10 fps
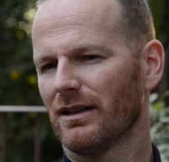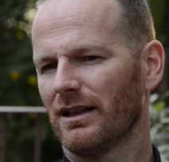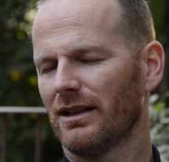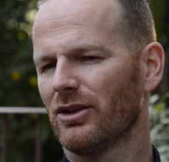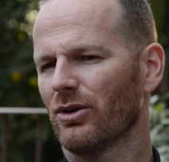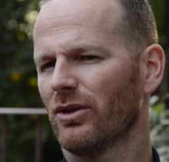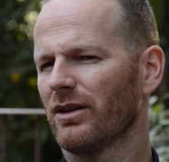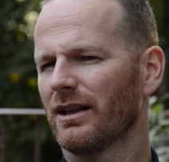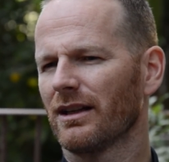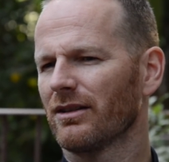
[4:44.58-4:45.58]
and a
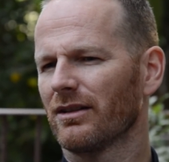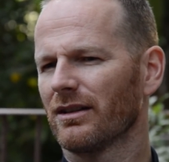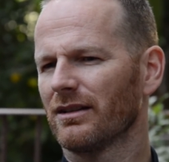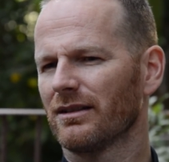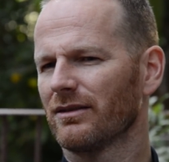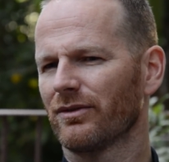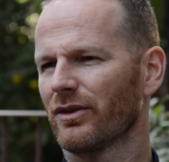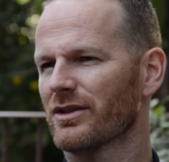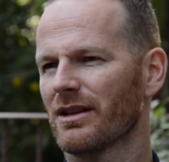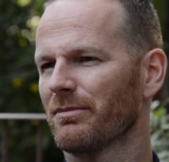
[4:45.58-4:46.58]
yearning, and
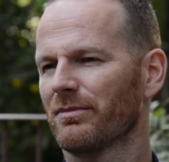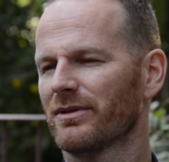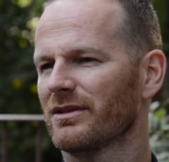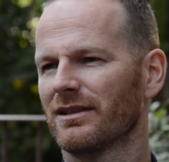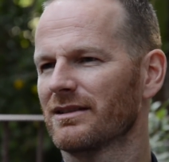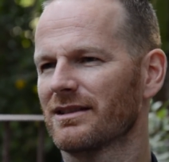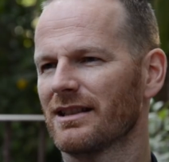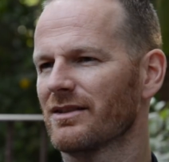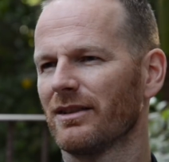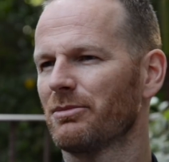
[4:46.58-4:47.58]
for some
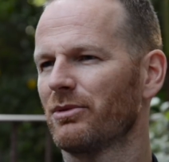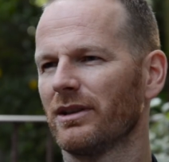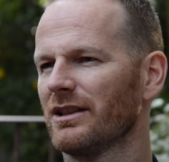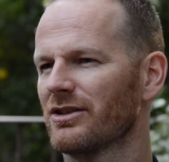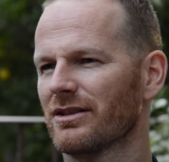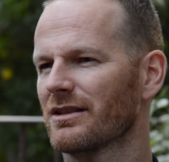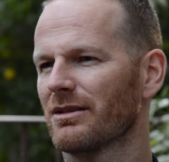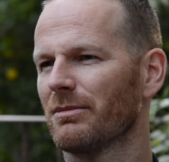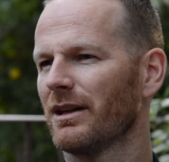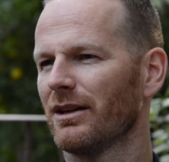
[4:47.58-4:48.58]
sense of liberation
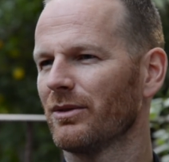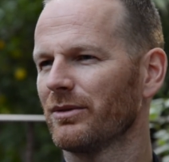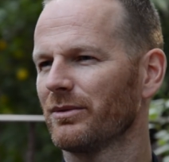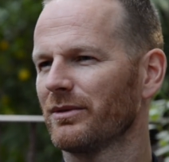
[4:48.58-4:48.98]
somehow,